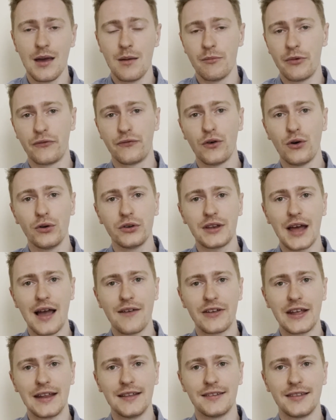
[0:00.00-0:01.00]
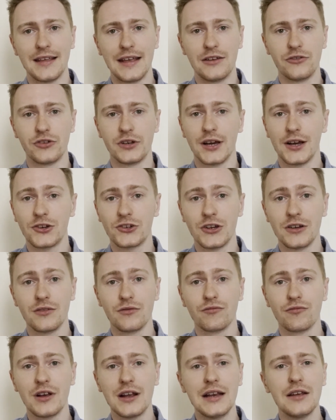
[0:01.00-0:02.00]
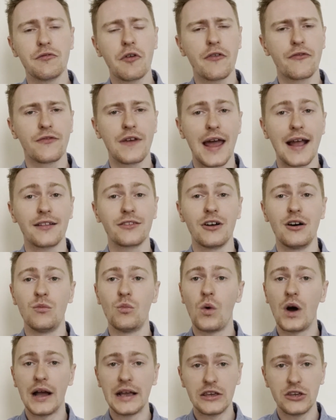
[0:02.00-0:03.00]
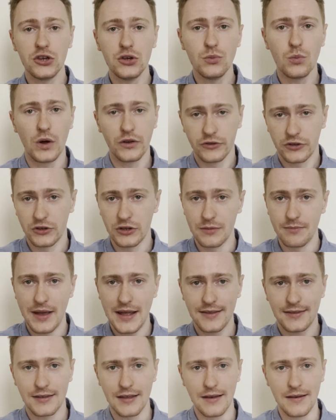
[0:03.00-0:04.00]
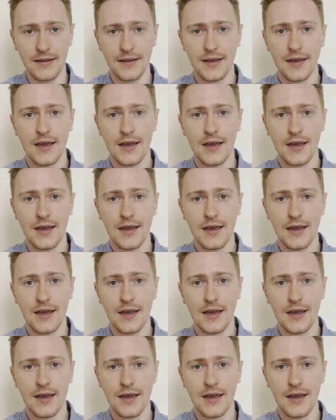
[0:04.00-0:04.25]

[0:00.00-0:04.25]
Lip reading: Before diving into the introduction, really reflect on why you want to do medicine.